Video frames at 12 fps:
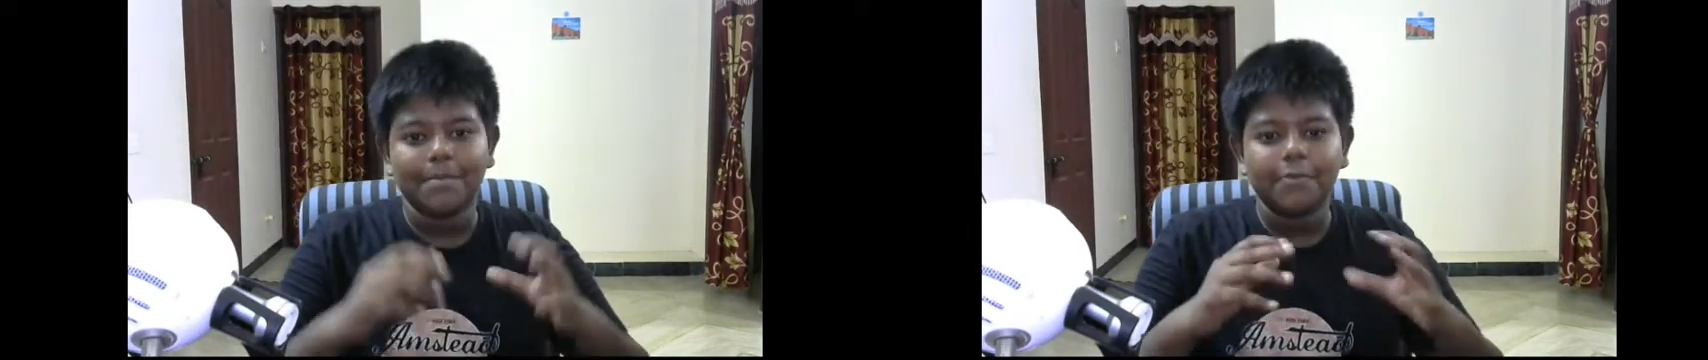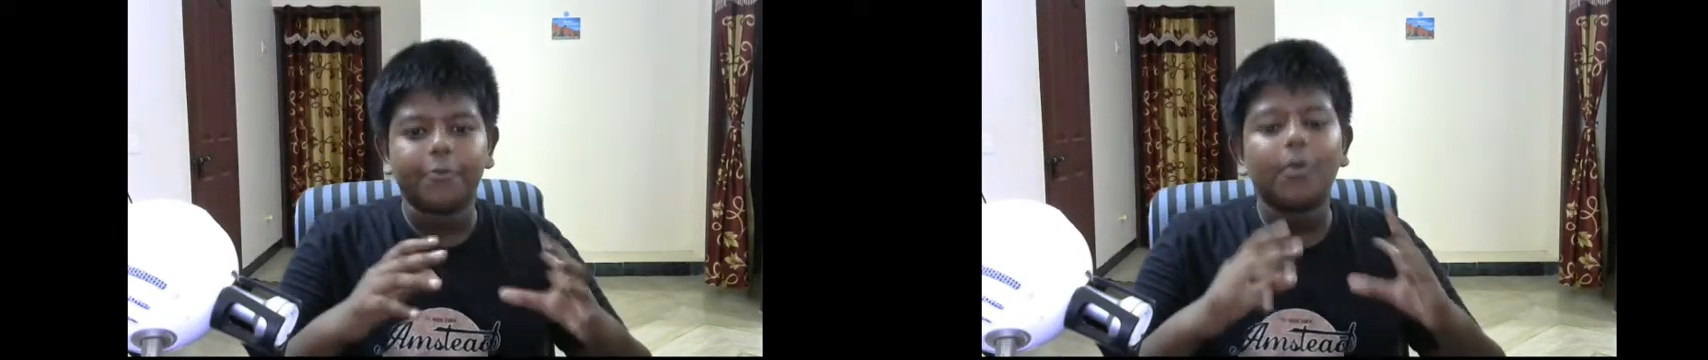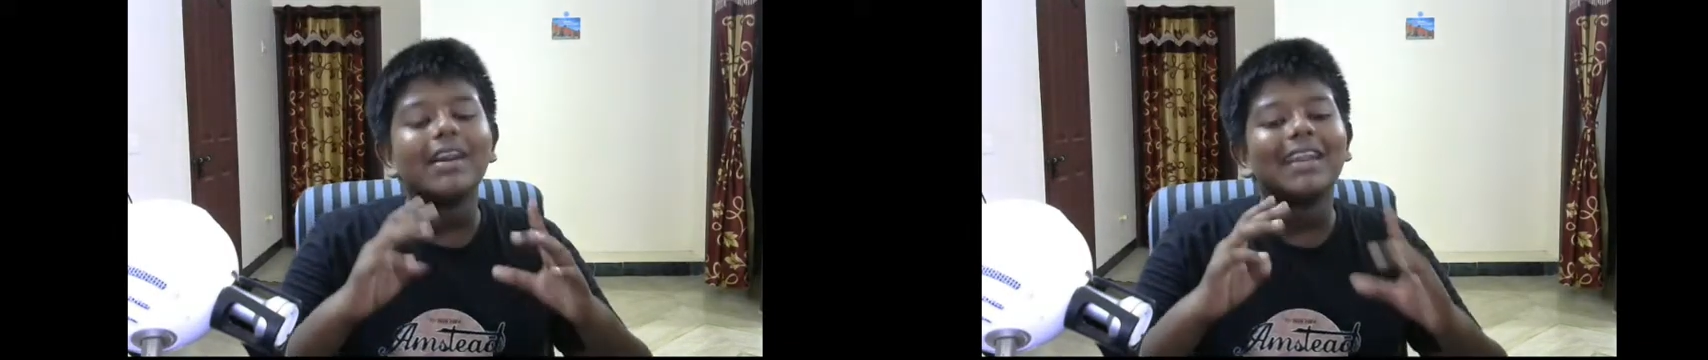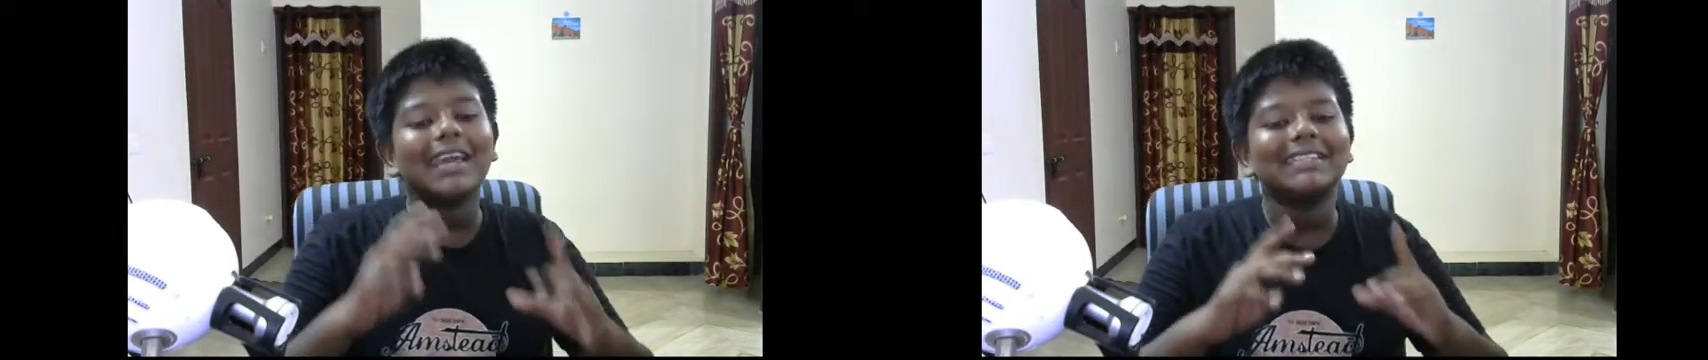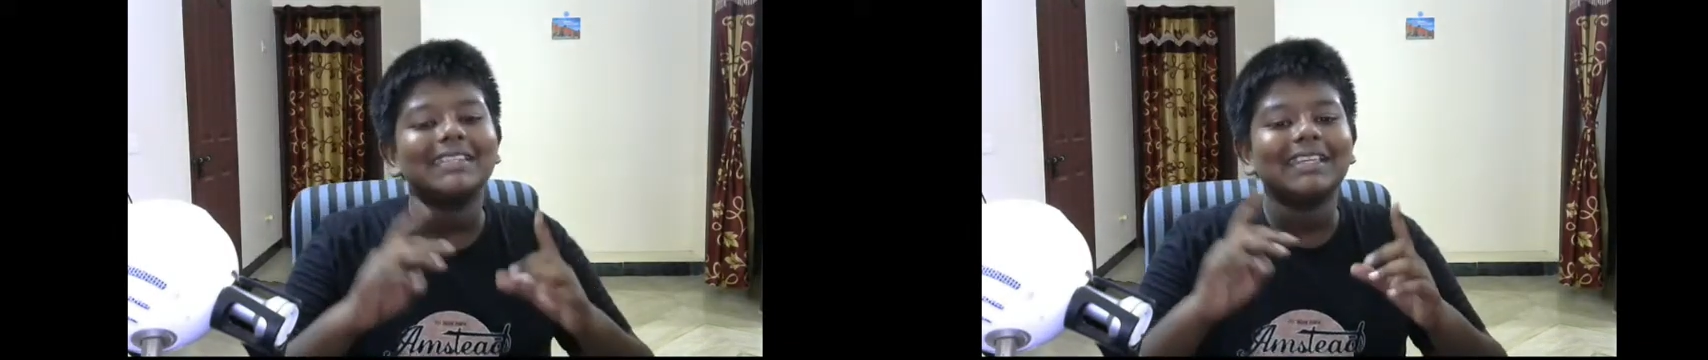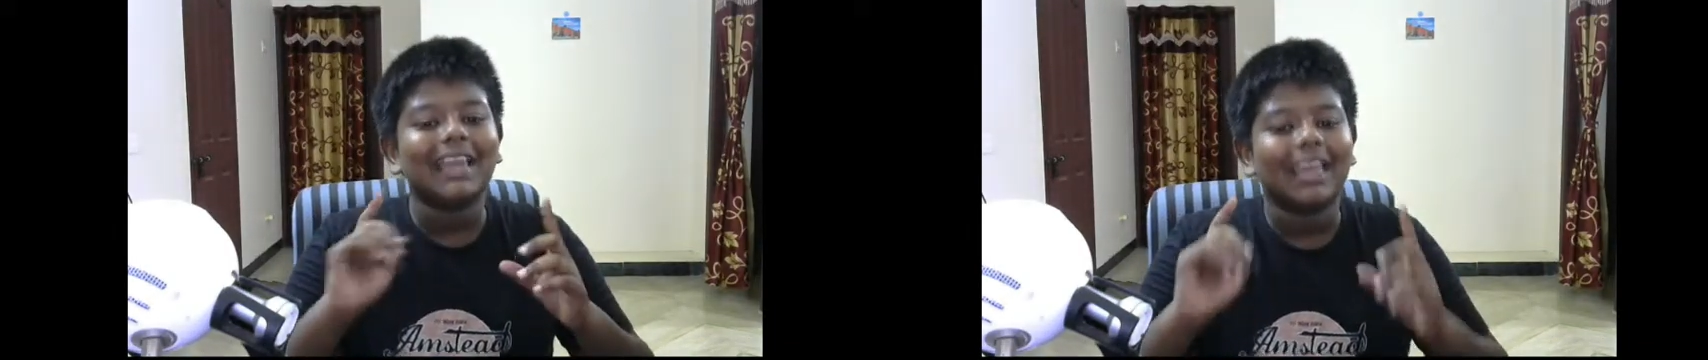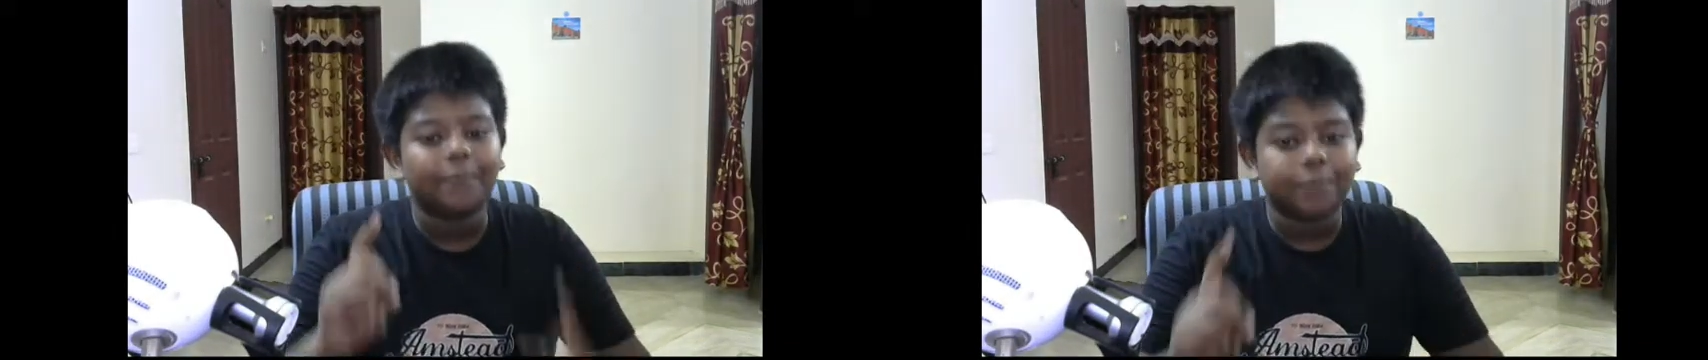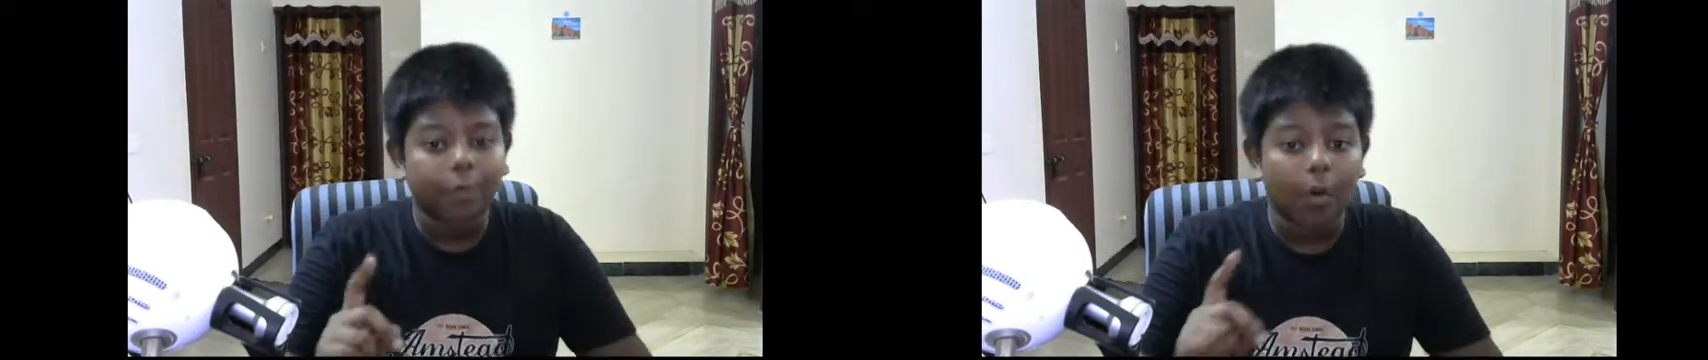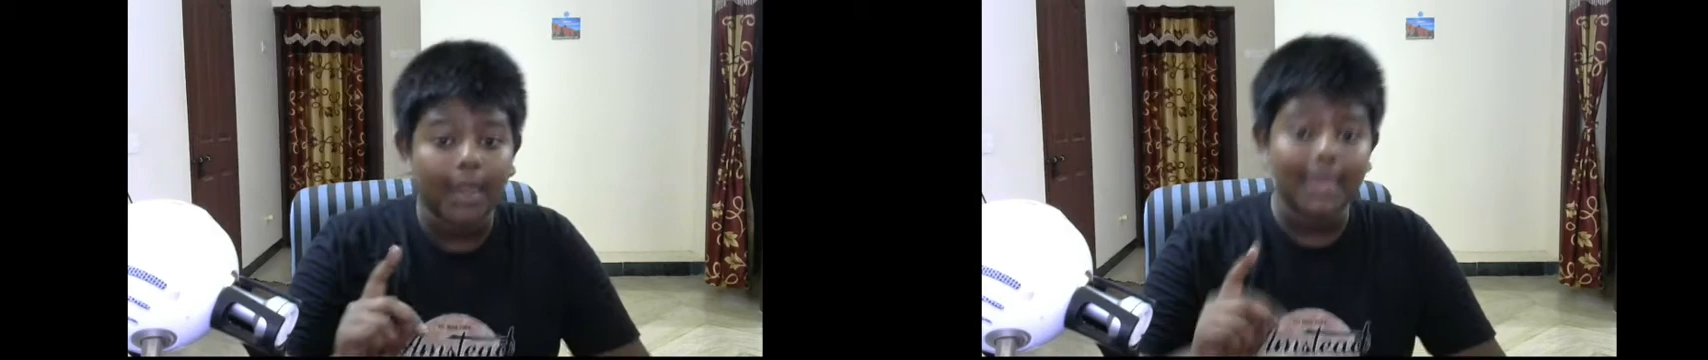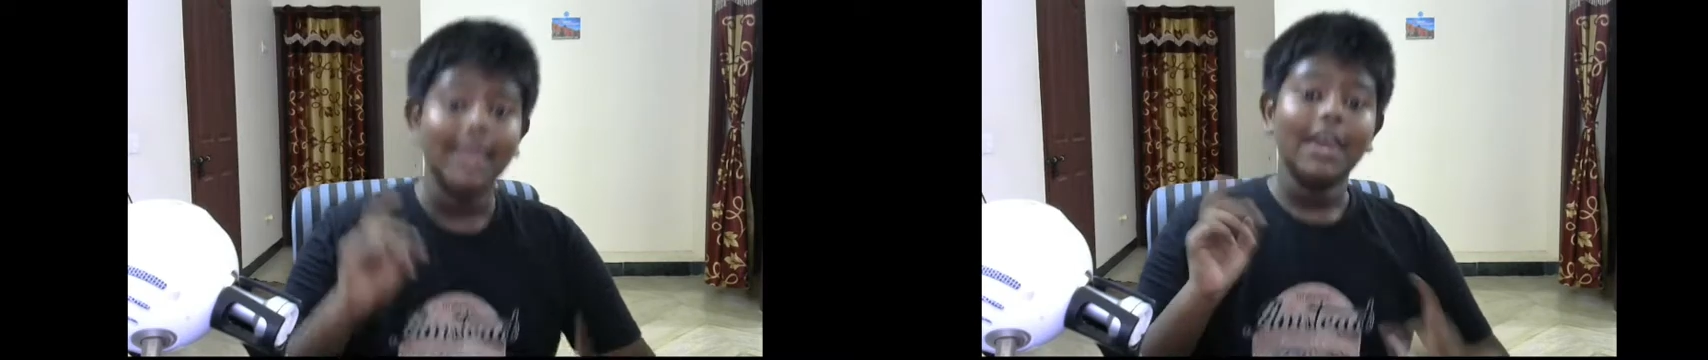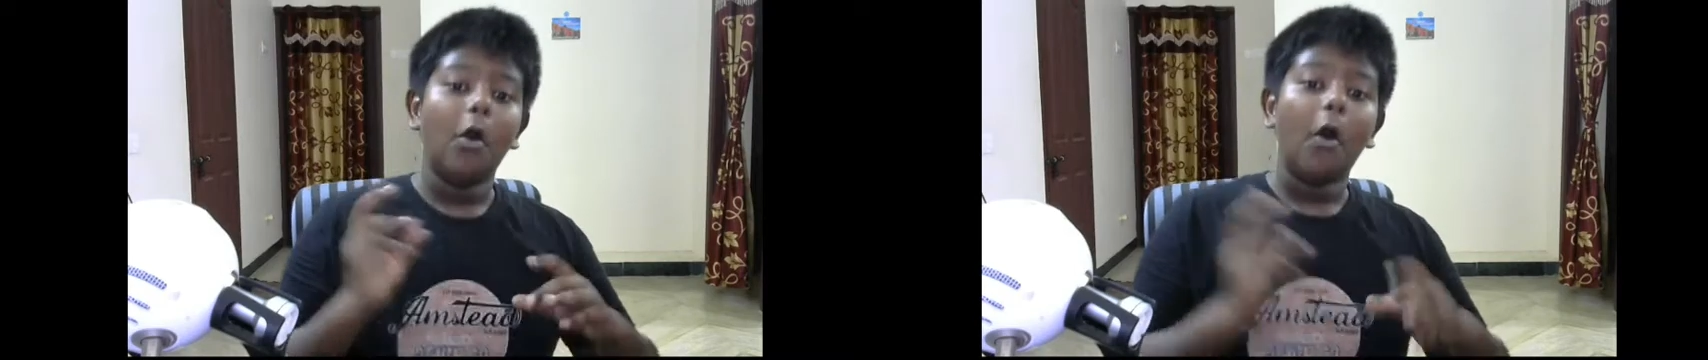Before 1940,